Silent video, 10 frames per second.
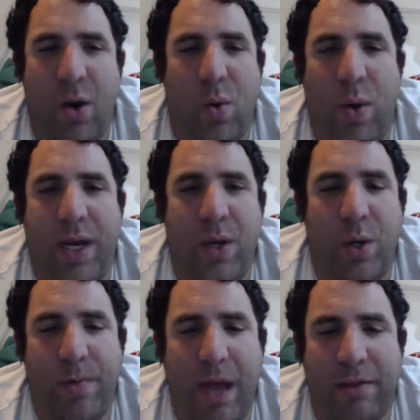what
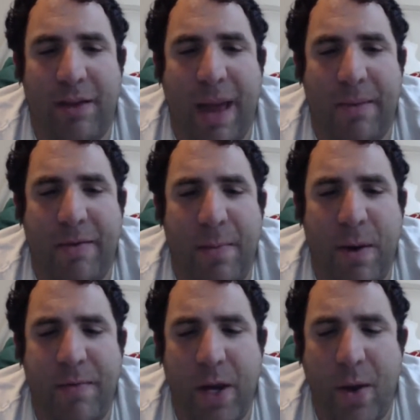YouTube does to that, but if you
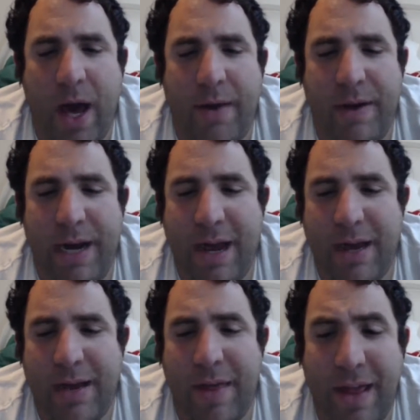put a video out every day,
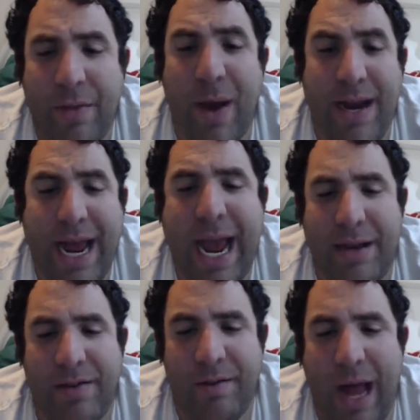because I think that's why Nay had
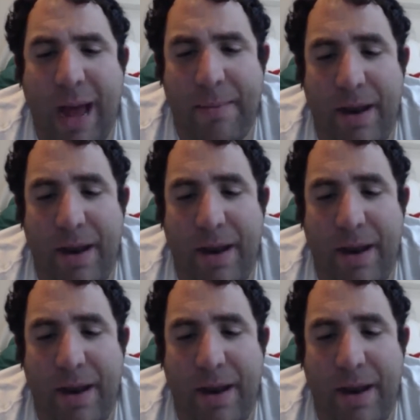to stop.